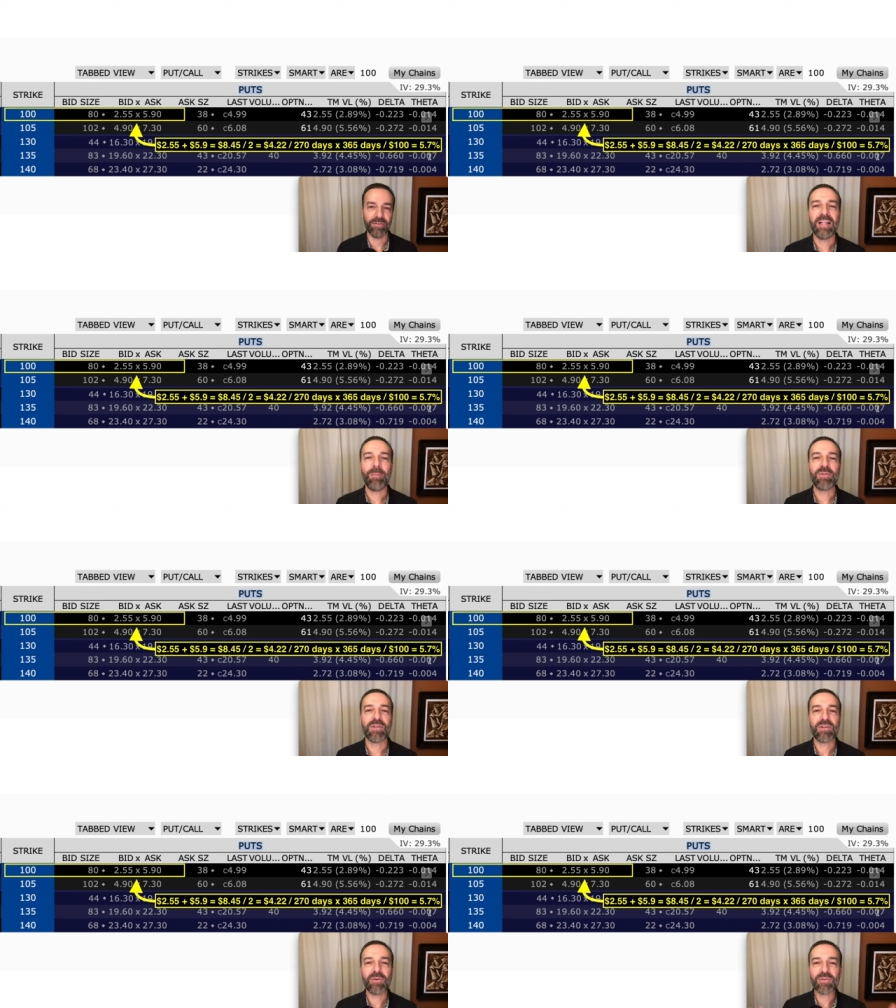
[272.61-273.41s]
That puts our
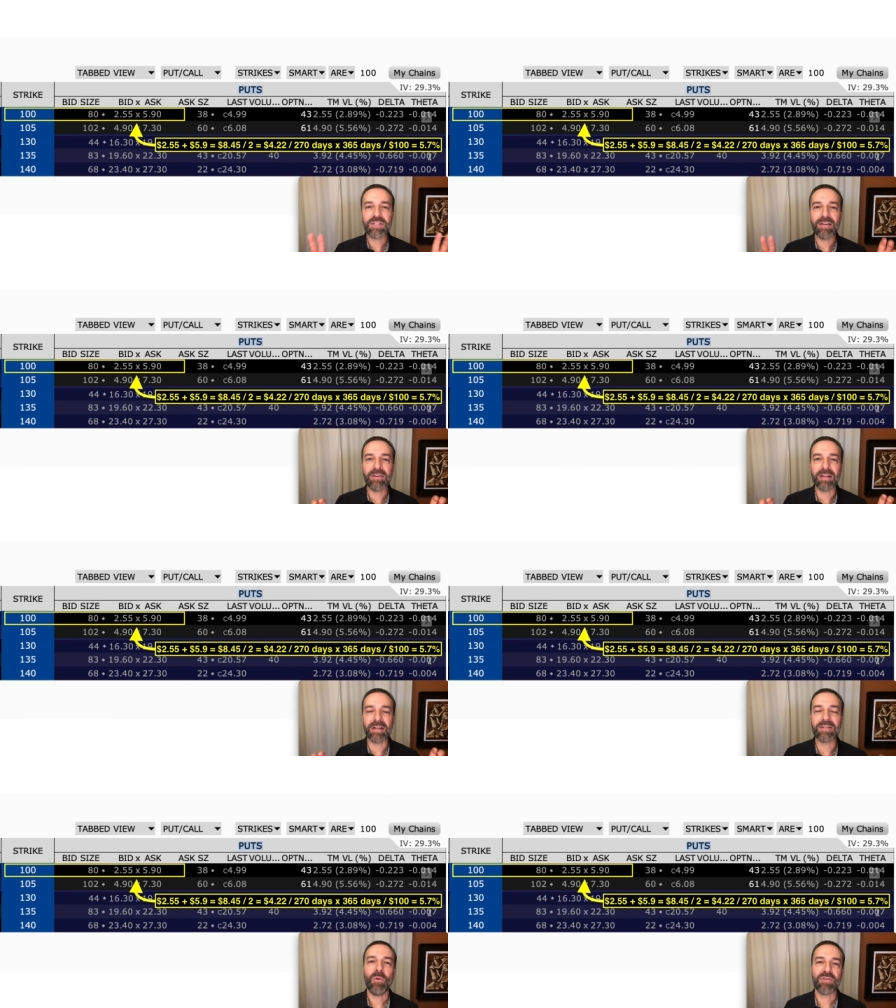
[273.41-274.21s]
total
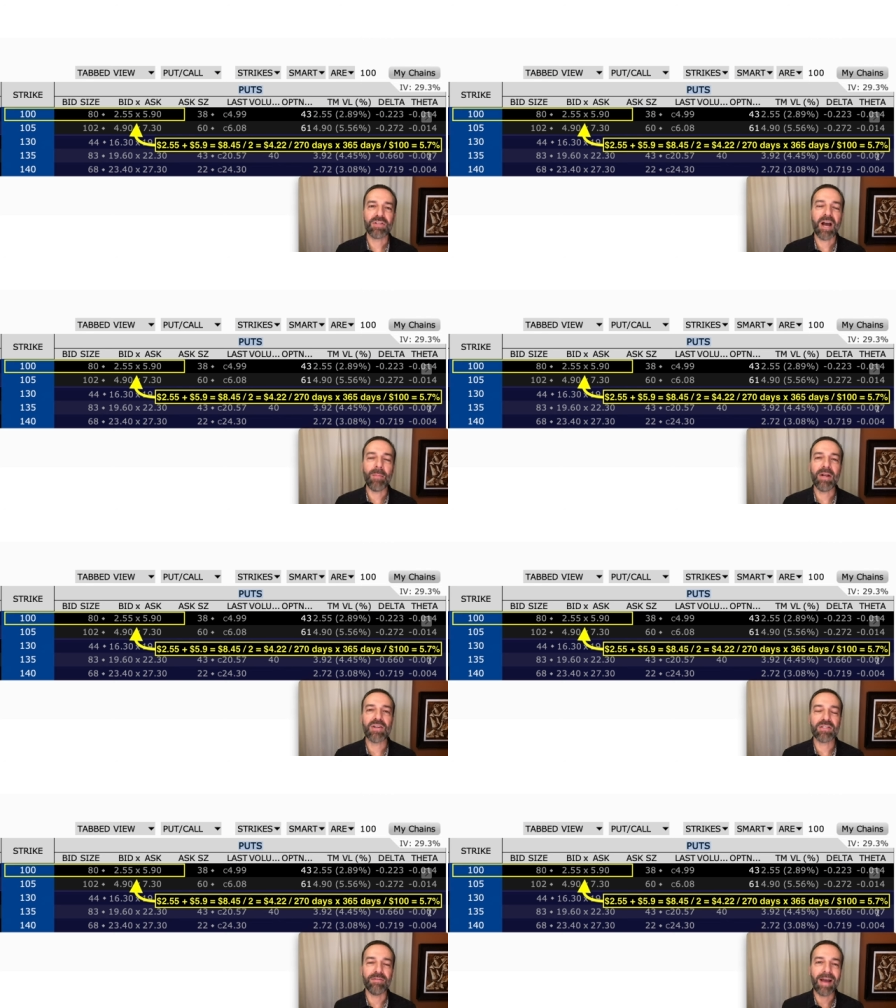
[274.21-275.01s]
dividends, which is a
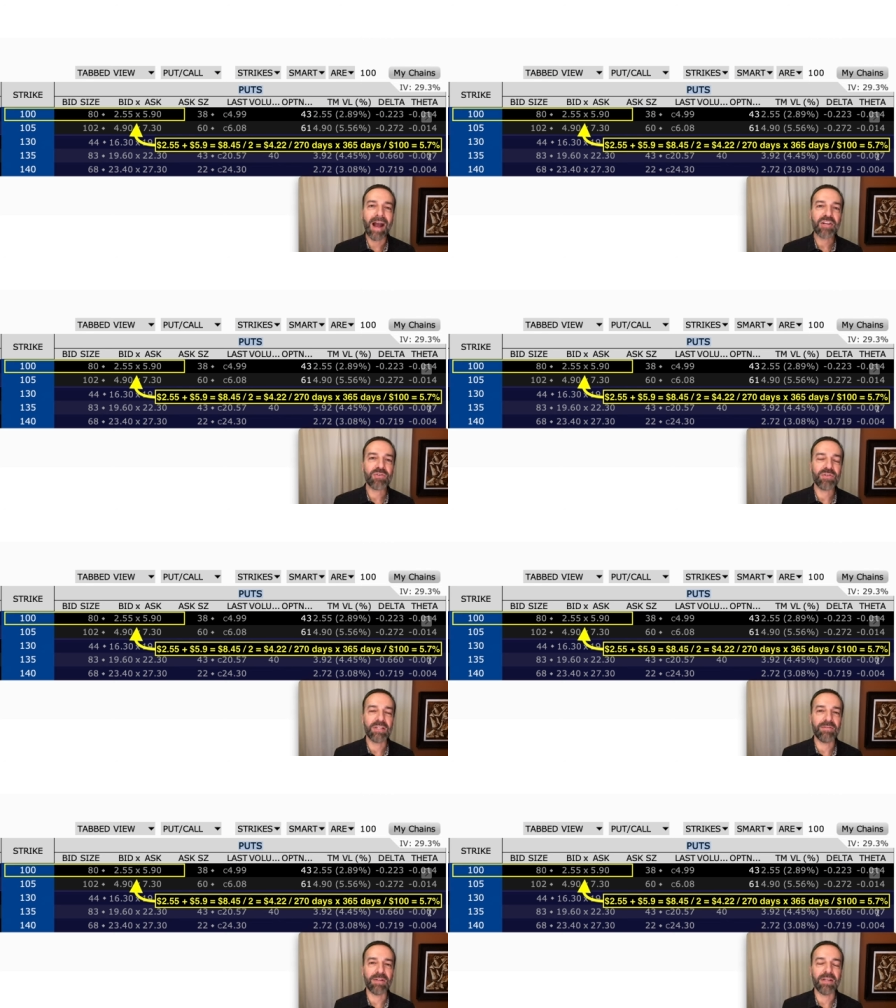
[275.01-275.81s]
combination of actual
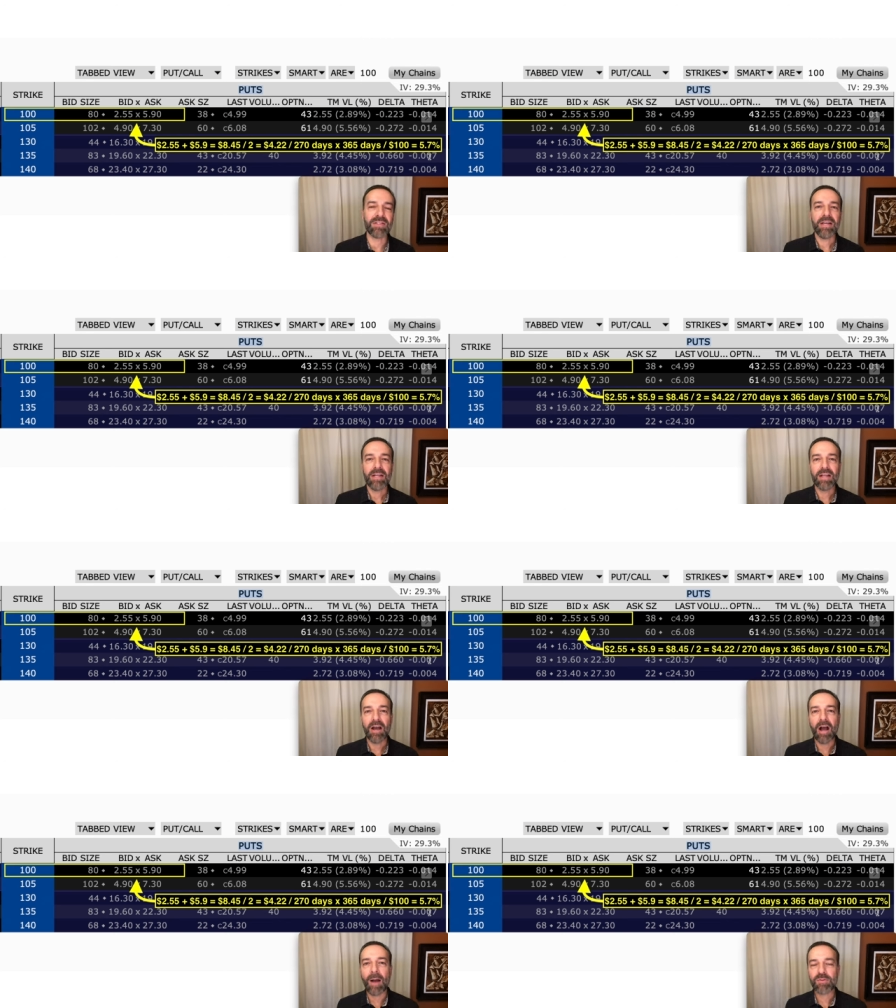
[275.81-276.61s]
dividends and the
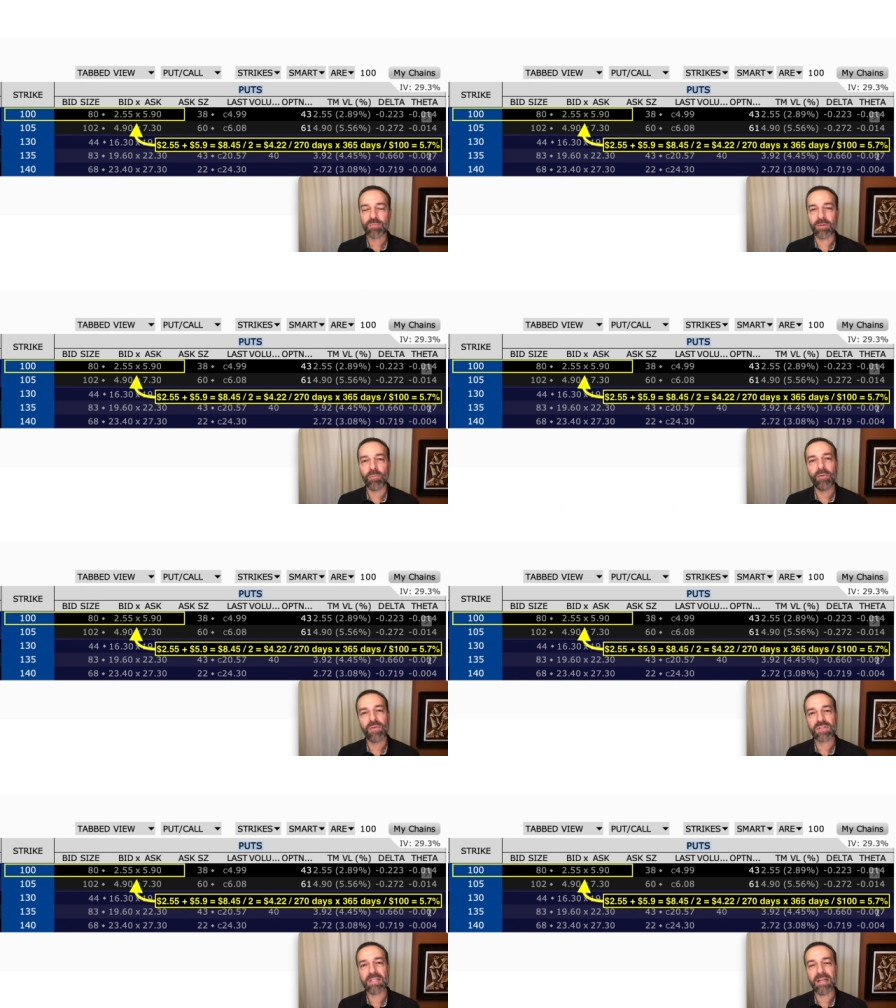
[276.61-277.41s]
option premium we
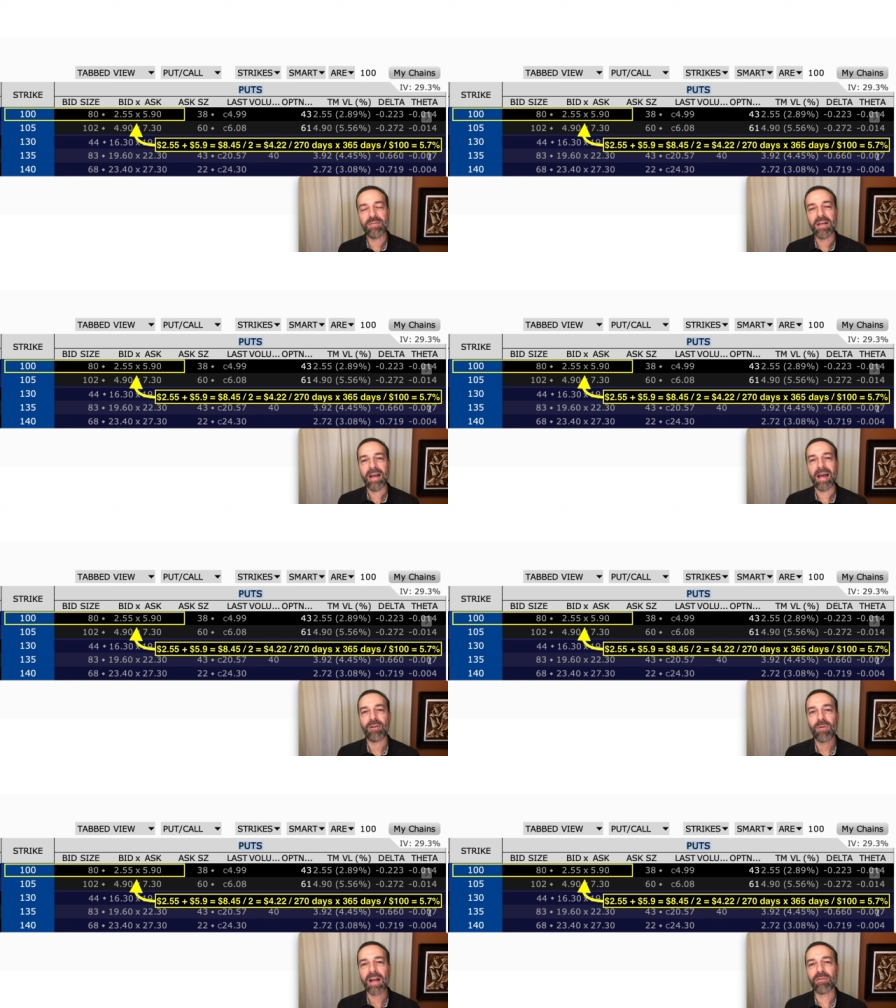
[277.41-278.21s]
received, at
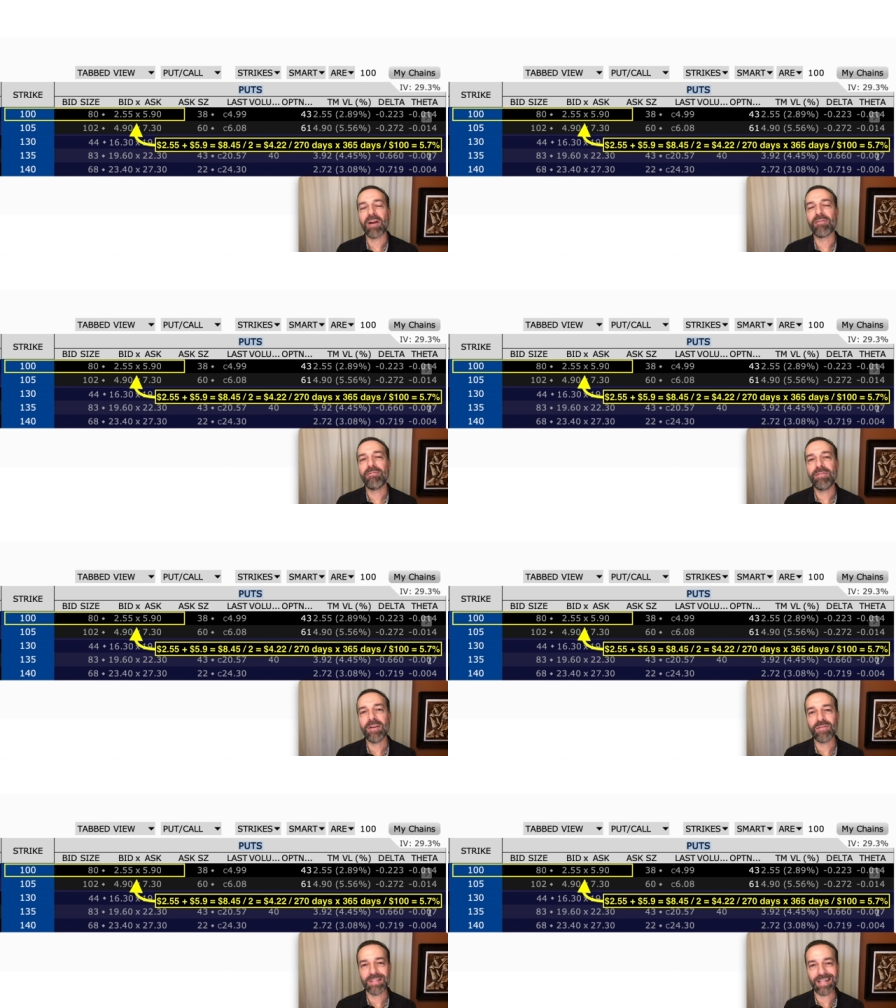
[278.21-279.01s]
right around
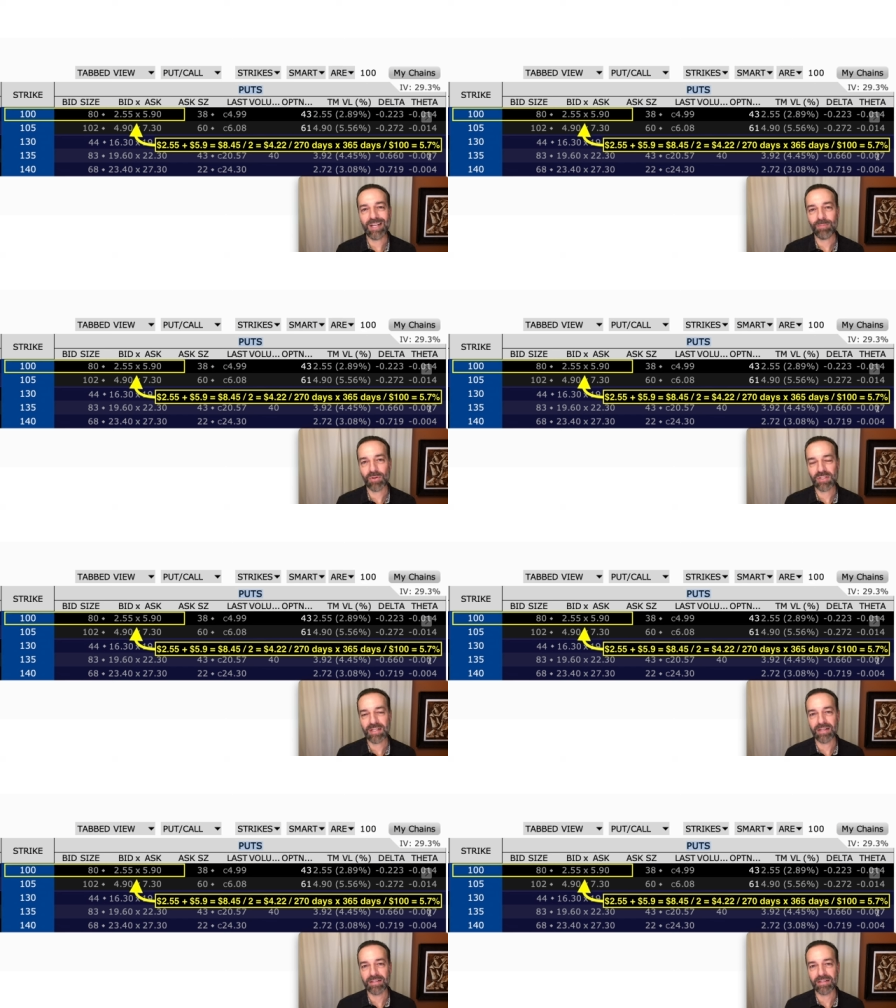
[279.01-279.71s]
15%.